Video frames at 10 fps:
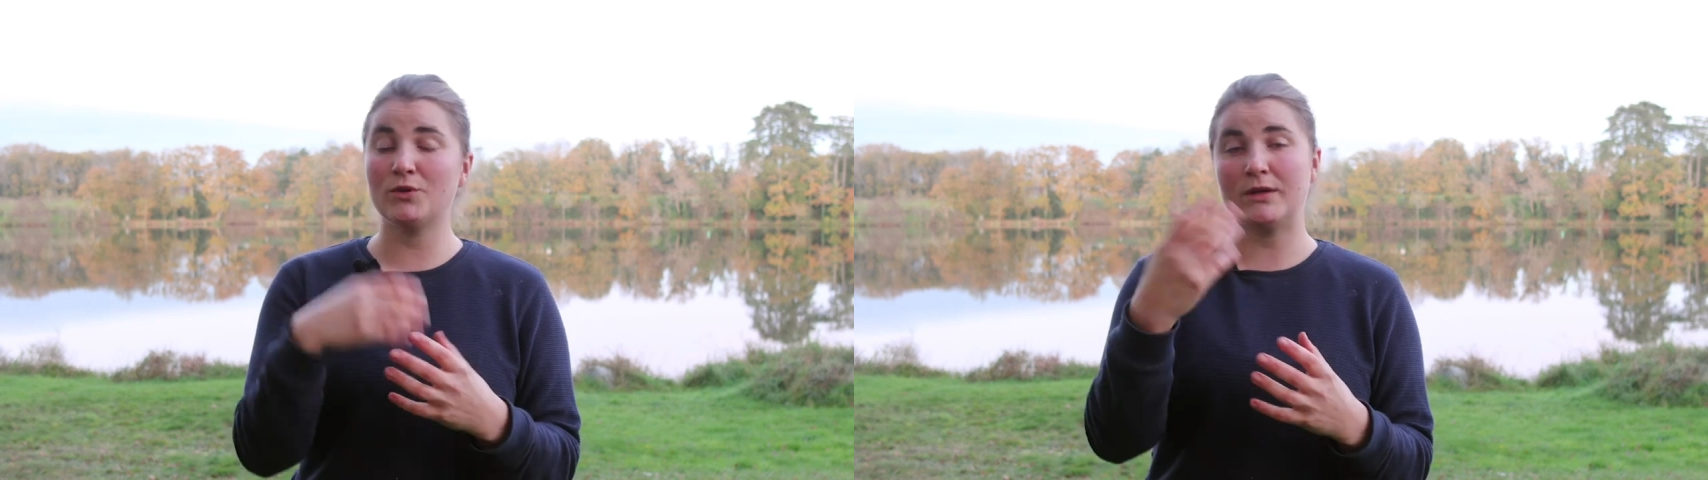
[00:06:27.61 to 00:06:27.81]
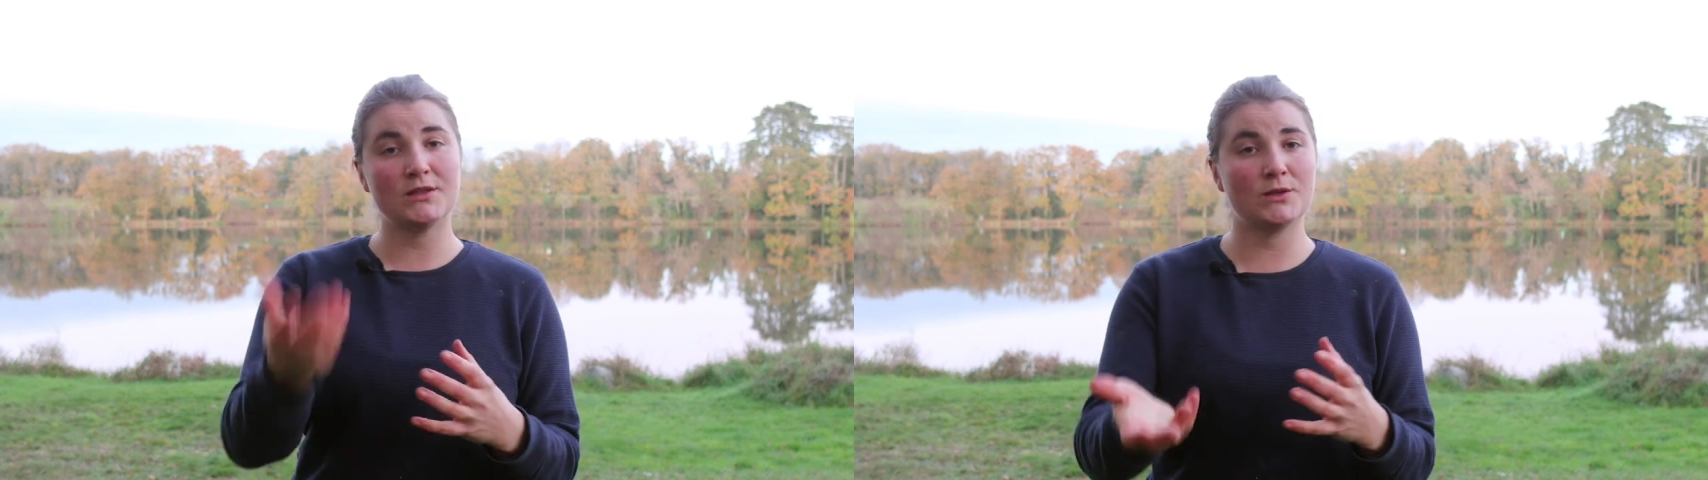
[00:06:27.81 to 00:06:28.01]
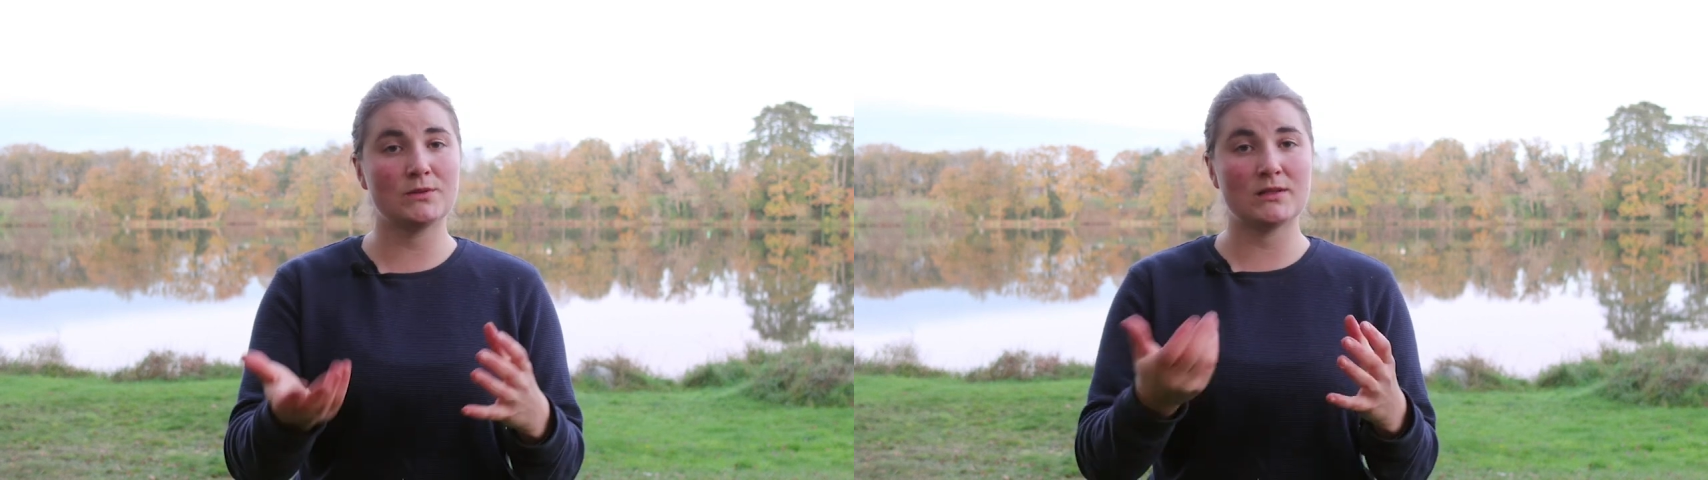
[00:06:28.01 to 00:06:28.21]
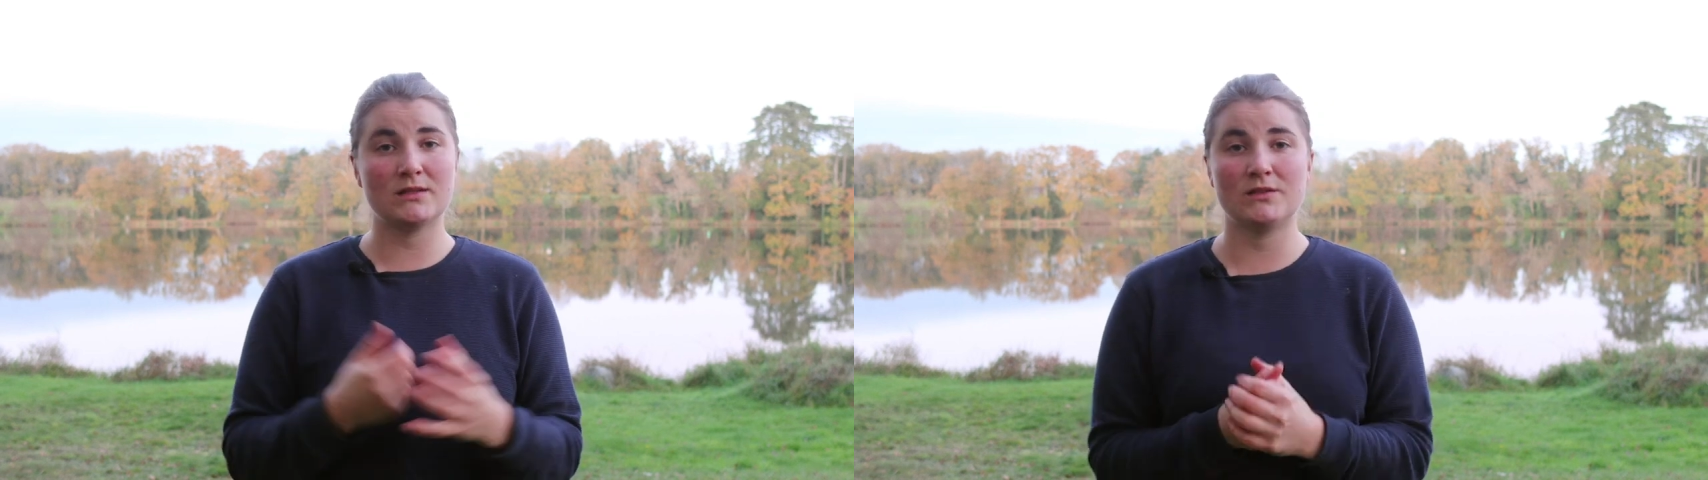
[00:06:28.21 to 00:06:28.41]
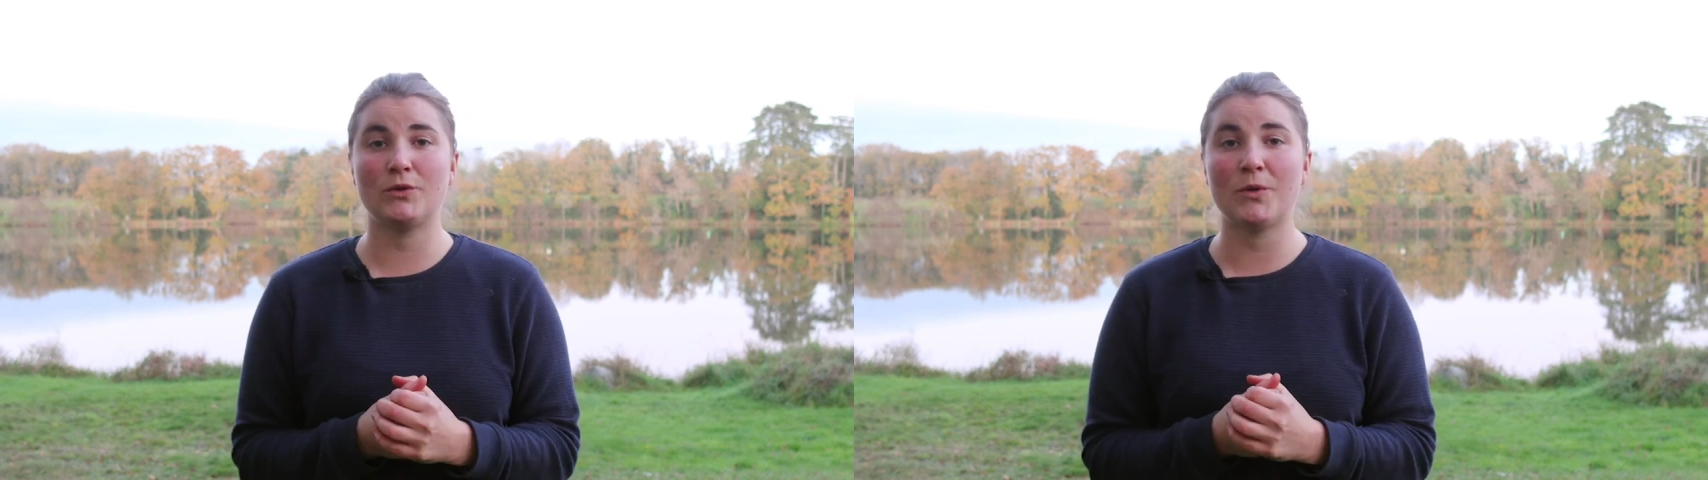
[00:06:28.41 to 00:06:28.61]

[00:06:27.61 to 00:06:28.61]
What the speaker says: you can use it to